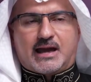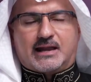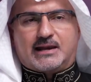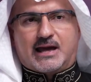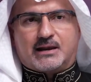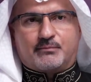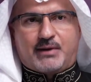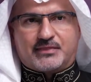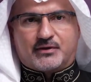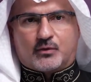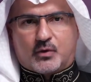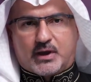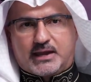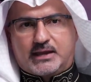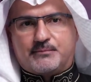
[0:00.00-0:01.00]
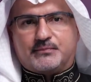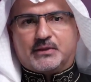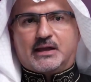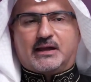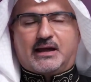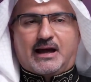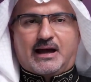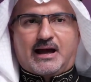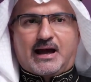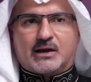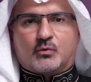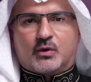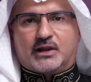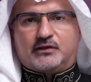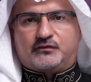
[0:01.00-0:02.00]
And and by the way. Uh,
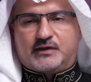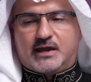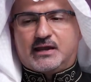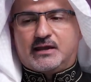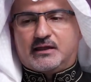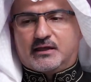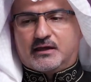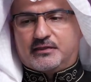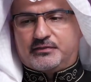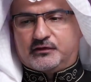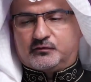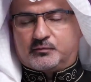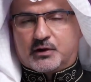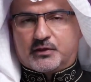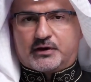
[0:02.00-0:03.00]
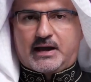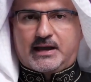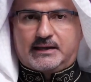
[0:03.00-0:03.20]
I want to say uh, this, brother.